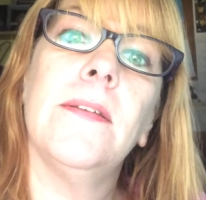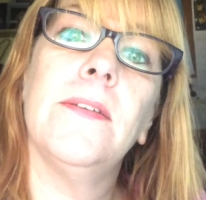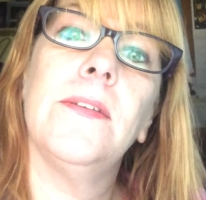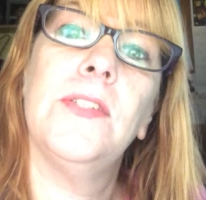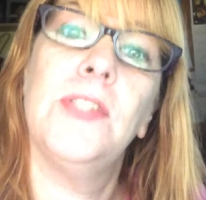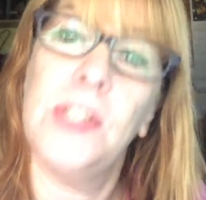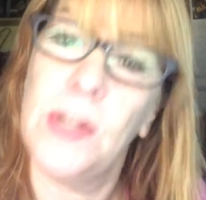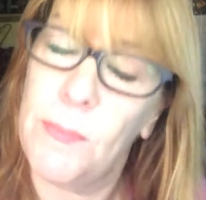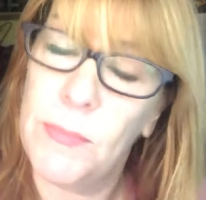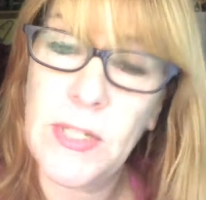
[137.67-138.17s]

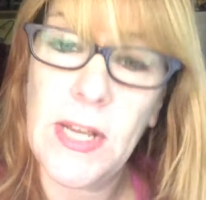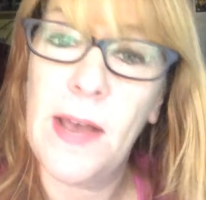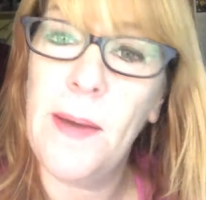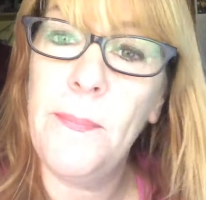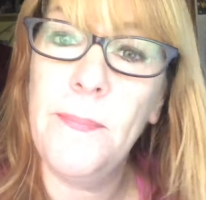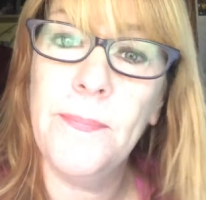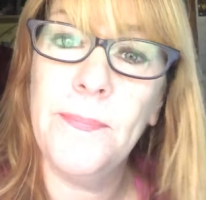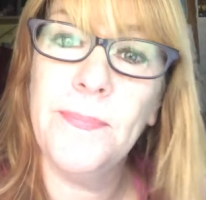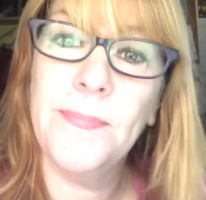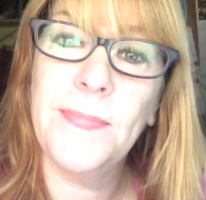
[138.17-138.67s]
jumped up
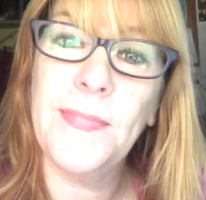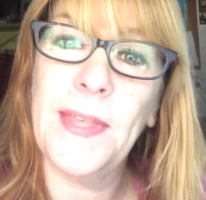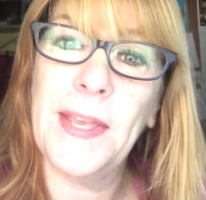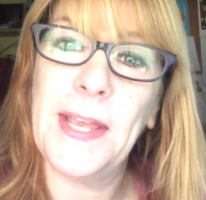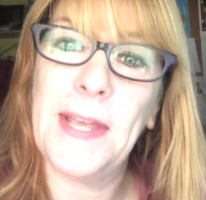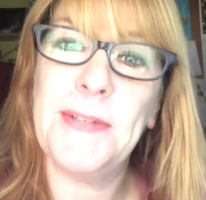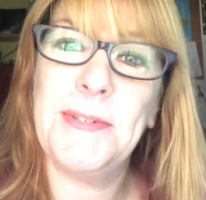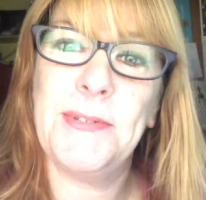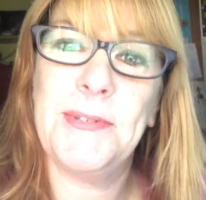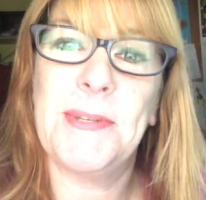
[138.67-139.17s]
like
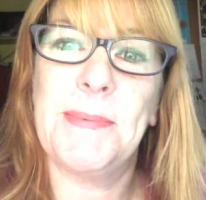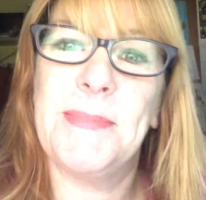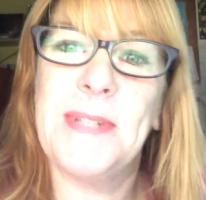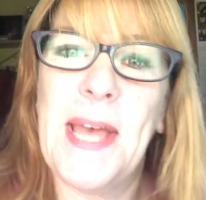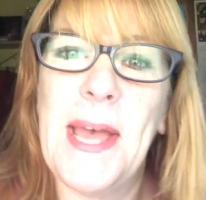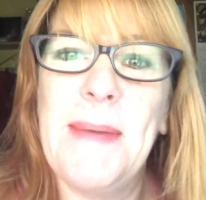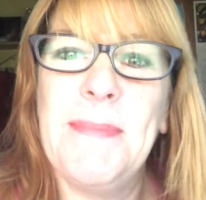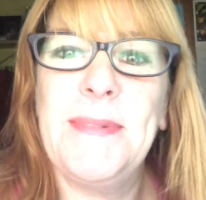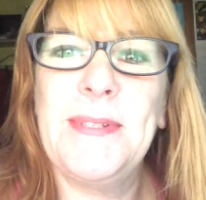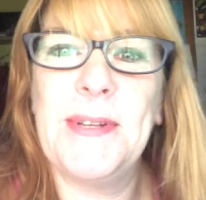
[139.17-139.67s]
I do
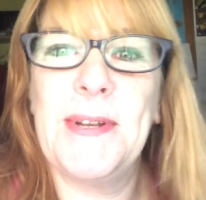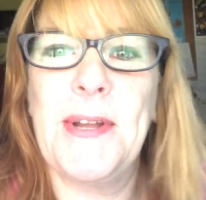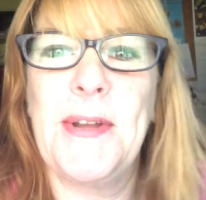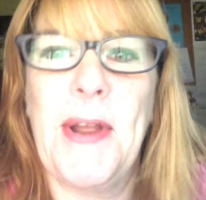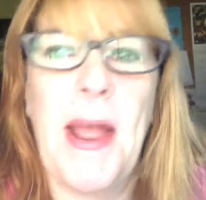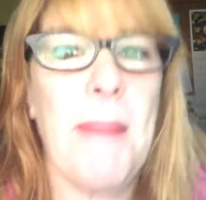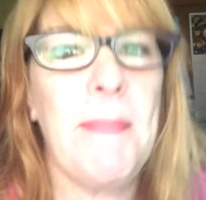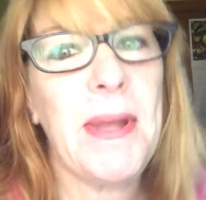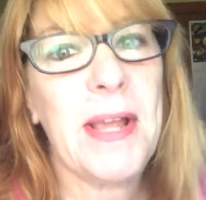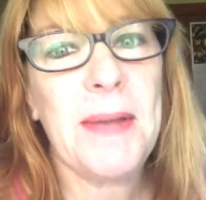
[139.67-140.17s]
sometimes, and I
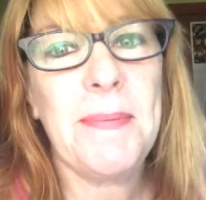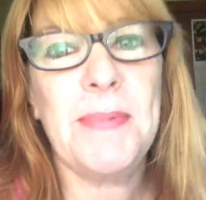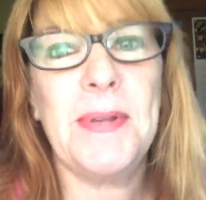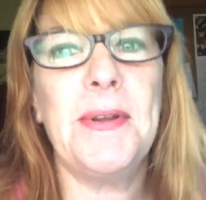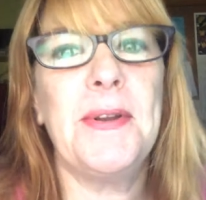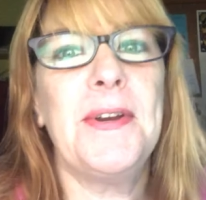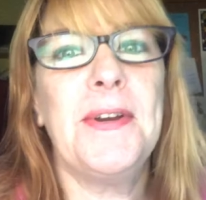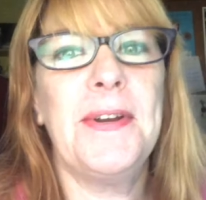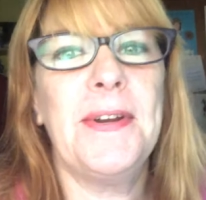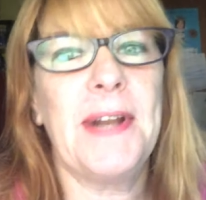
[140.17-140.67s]
grabbed my
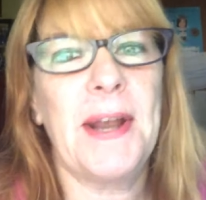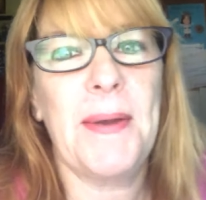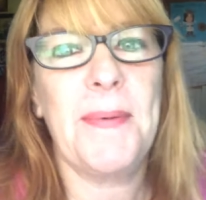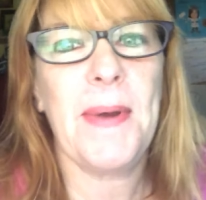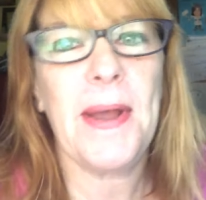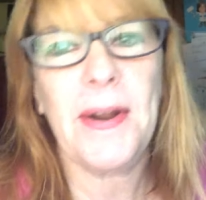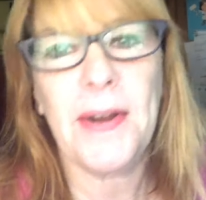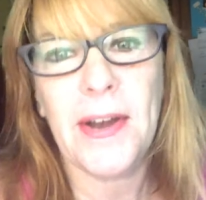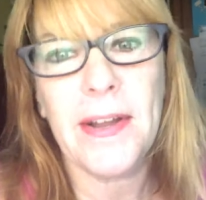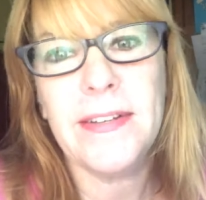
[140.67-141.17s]
computer and I
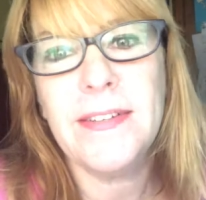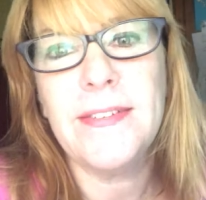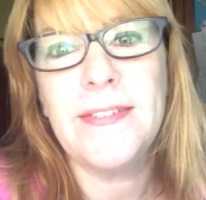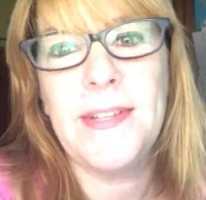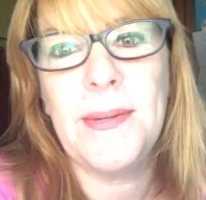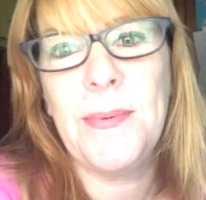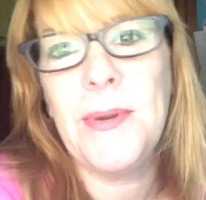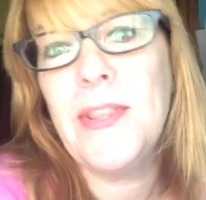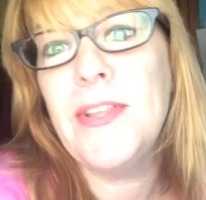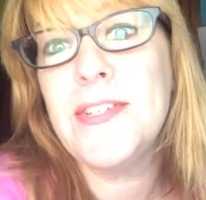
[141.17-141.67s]
went on to
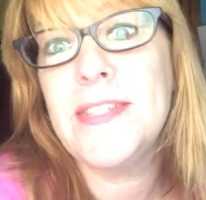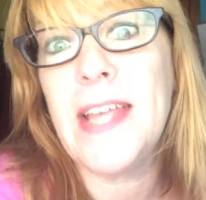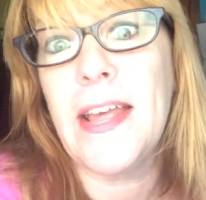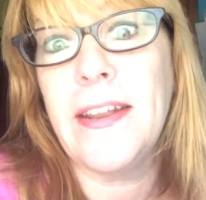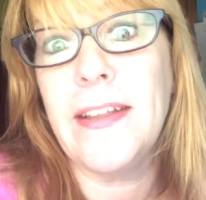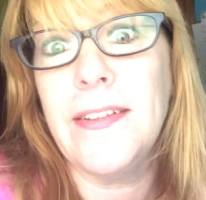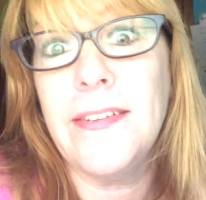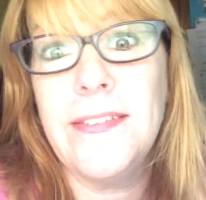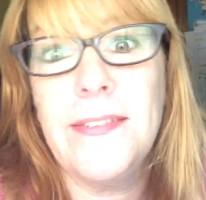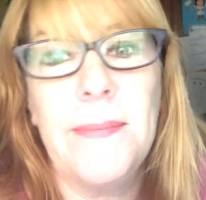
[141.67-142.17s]
see where the
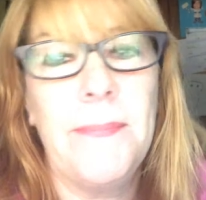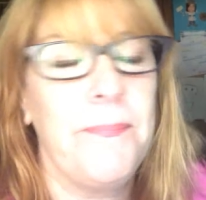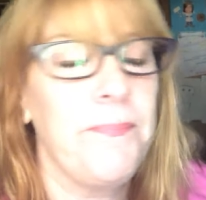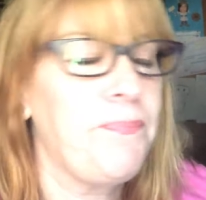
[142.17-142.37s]
sun is.